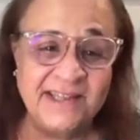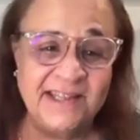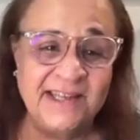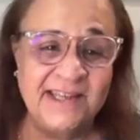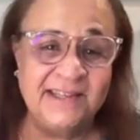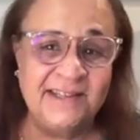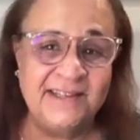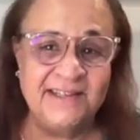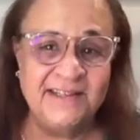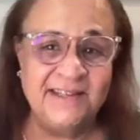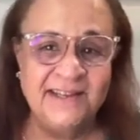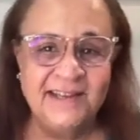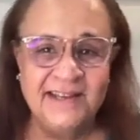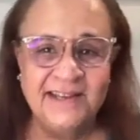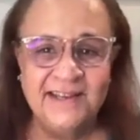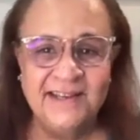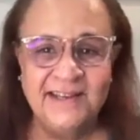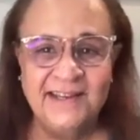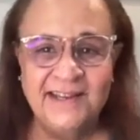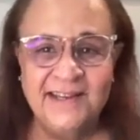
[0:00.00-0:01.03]
that
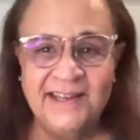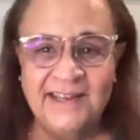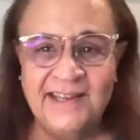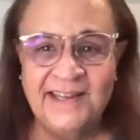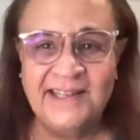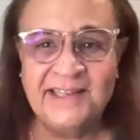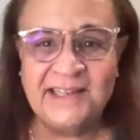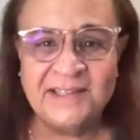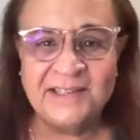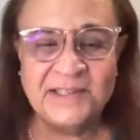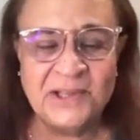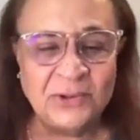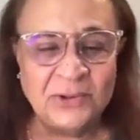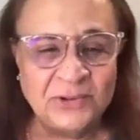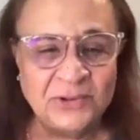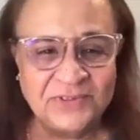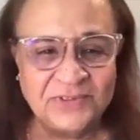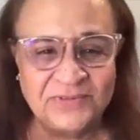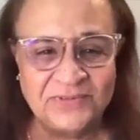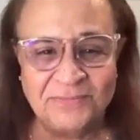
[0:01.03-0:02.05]
it is
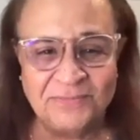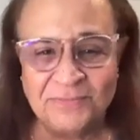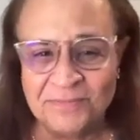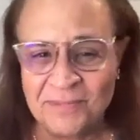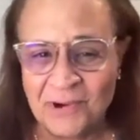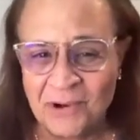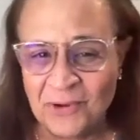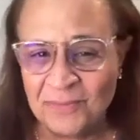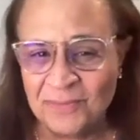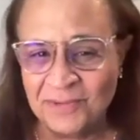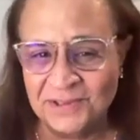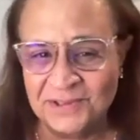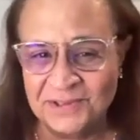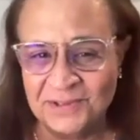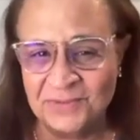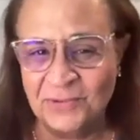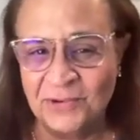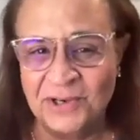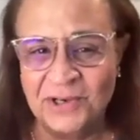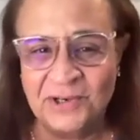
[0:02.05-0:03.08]
those
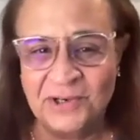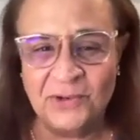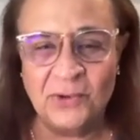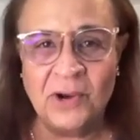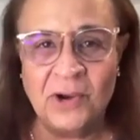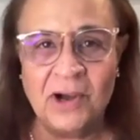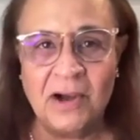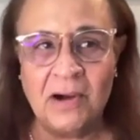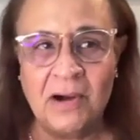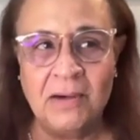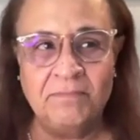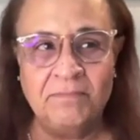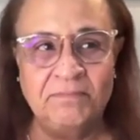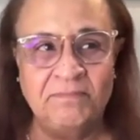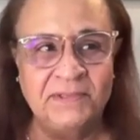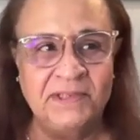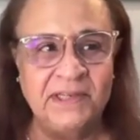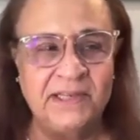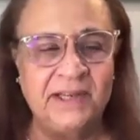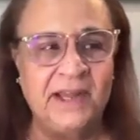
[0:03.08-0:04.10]
moments when you are
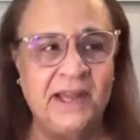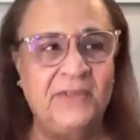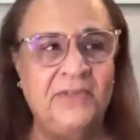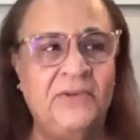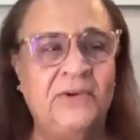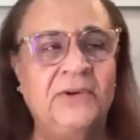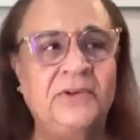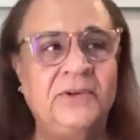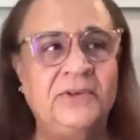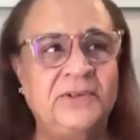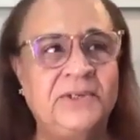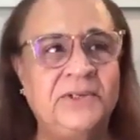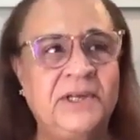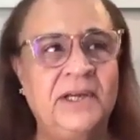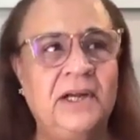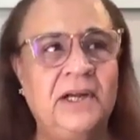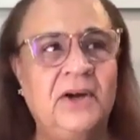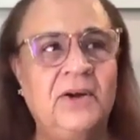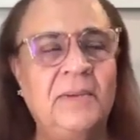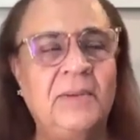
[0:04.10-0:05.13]
together and you
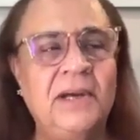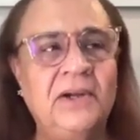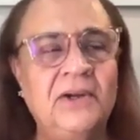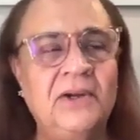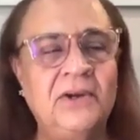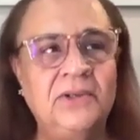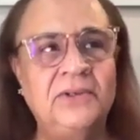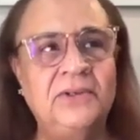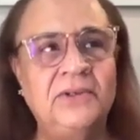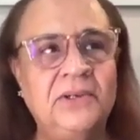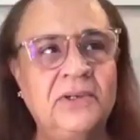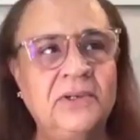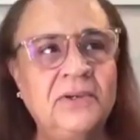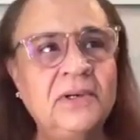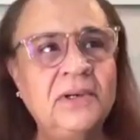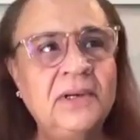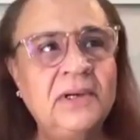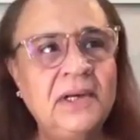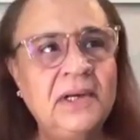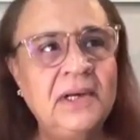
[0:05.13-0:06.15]
say, oh my God,
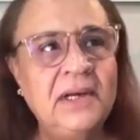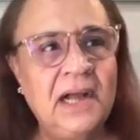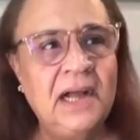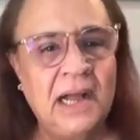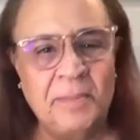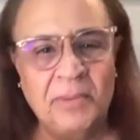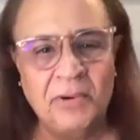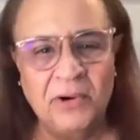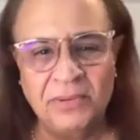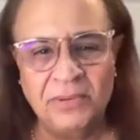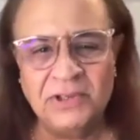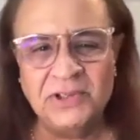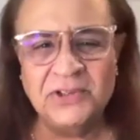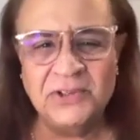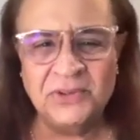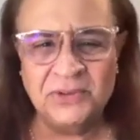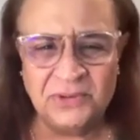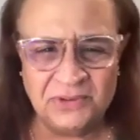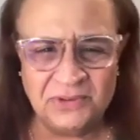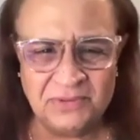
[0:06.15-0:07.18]
I probably
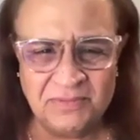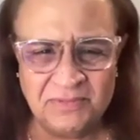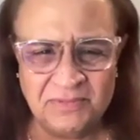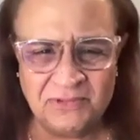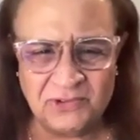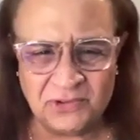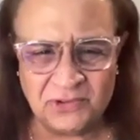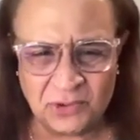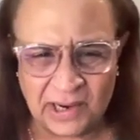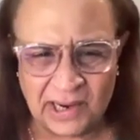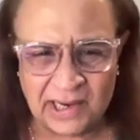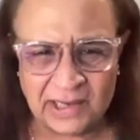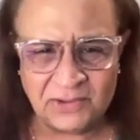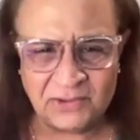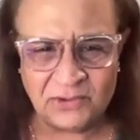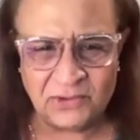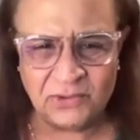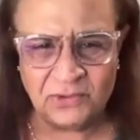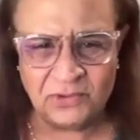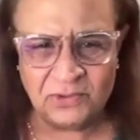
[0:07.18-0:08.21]
should try
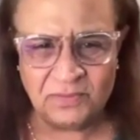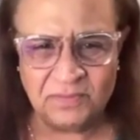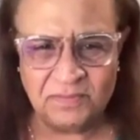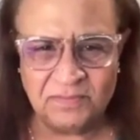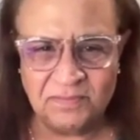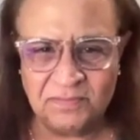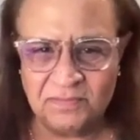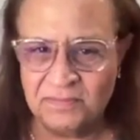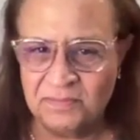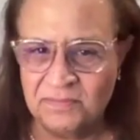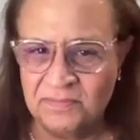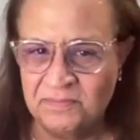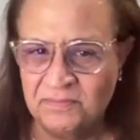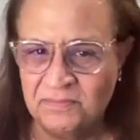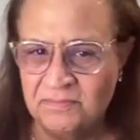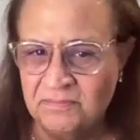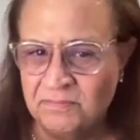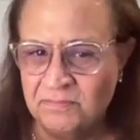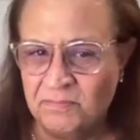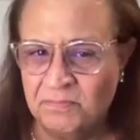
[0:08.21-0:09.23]
to
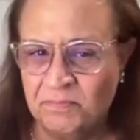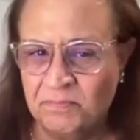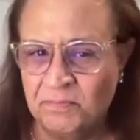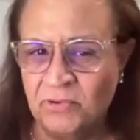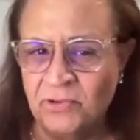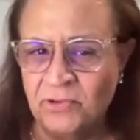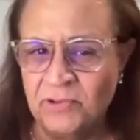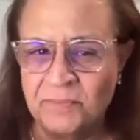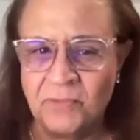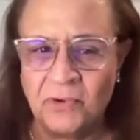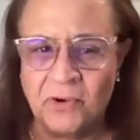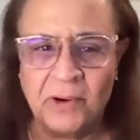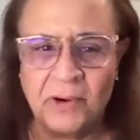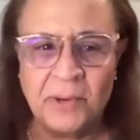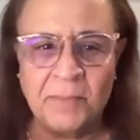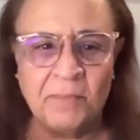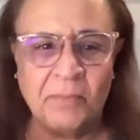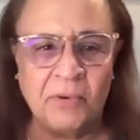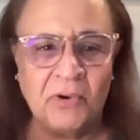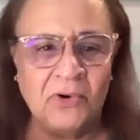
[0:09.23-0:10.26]
put more
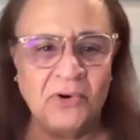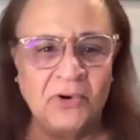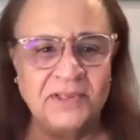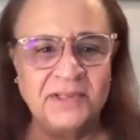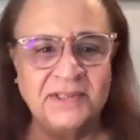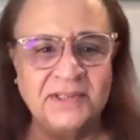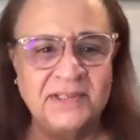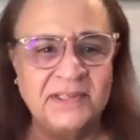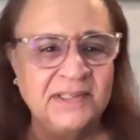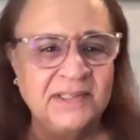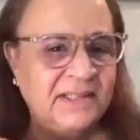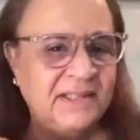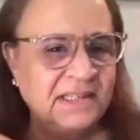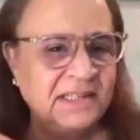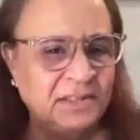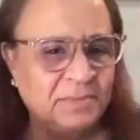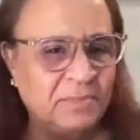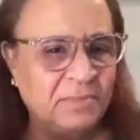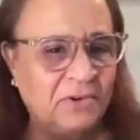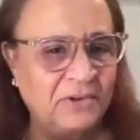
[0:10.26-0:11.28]
importance in
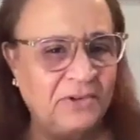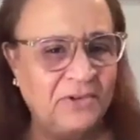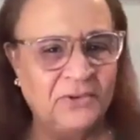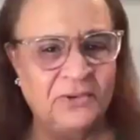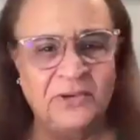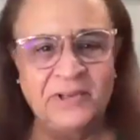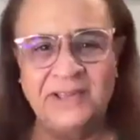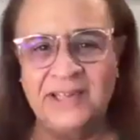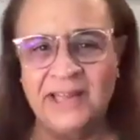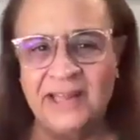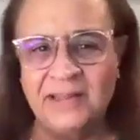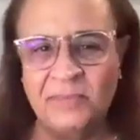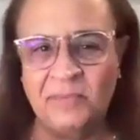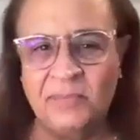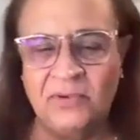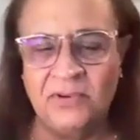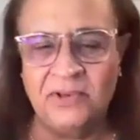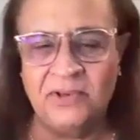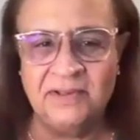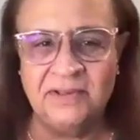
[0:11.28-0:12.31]
this point or in that
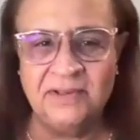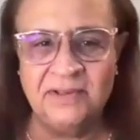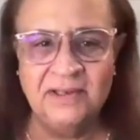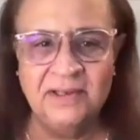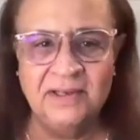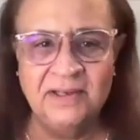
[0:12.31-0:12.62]
point,